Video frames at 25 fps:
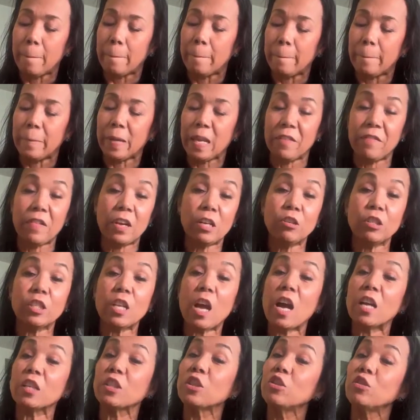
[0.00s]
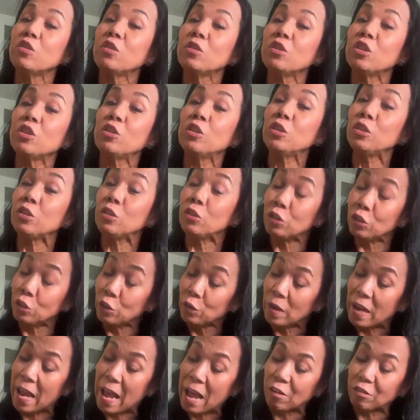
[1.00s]
if I do talk too
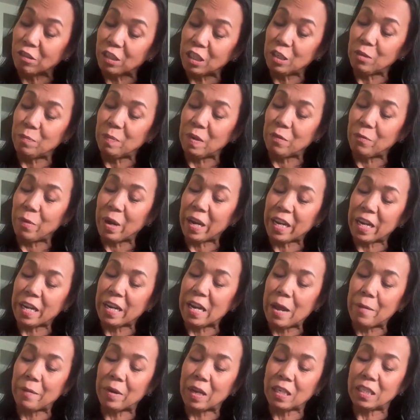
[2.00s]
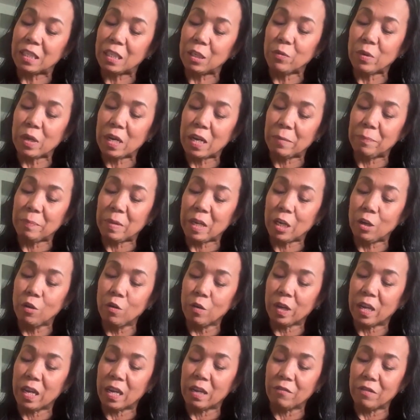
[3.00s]
loud, she'll be waking up because she want to be
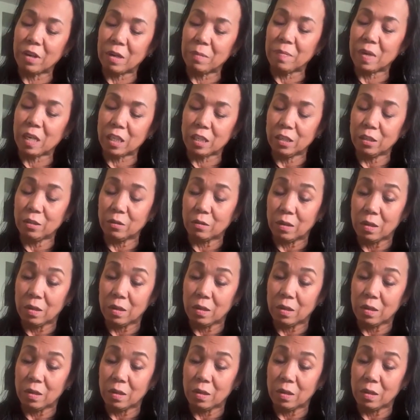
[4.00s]
cooking with me too.